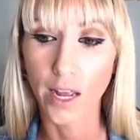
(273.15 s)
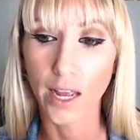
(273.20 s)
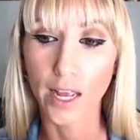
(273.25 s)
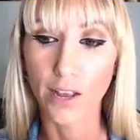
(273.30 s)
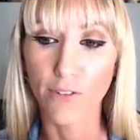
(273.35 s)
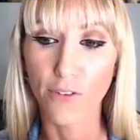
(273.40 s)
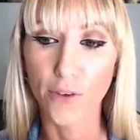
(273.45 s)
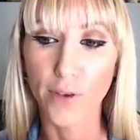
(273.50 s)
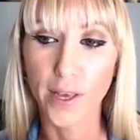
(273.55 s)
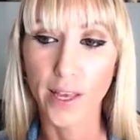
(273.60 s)

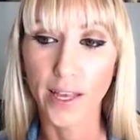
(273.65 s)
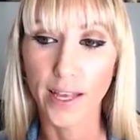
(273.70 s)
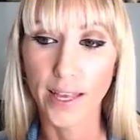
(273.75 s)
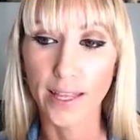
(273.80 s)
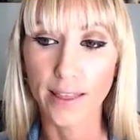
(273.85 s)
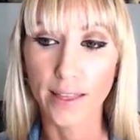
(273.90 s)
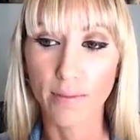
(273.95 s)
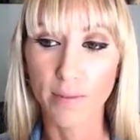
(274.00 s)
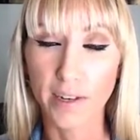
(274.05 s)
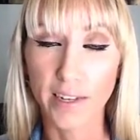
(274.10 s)
if you can
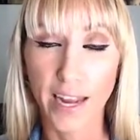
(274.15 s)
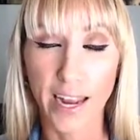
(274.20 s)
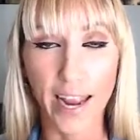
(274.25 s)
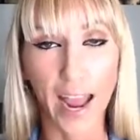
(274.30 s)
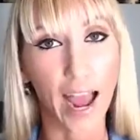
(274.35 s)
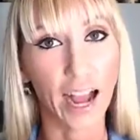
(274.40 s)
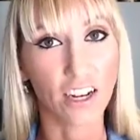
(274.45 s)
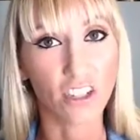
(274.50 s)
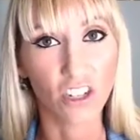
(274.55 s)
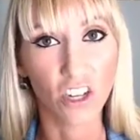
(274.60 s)
get them to take
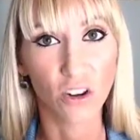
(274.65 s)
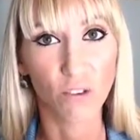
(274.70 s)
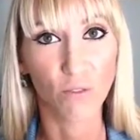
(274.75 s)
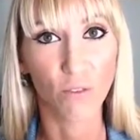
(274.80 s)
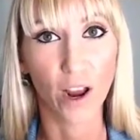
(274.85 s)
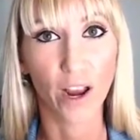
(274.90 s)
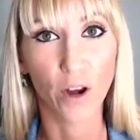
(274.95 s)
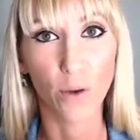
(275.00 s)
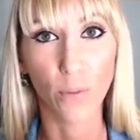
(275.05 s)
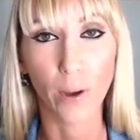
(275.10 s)
action
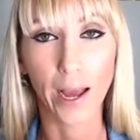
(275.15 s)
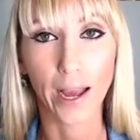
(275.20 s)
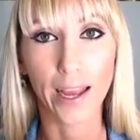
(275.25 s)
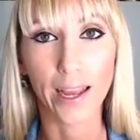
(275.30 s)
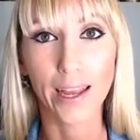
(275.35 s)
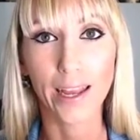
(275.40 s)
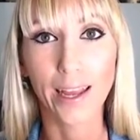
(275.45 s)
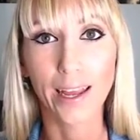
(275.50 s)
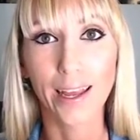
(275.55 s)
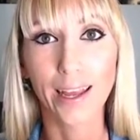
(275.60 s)
right
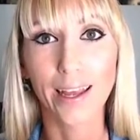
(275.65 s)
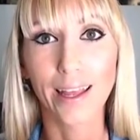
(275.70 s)
away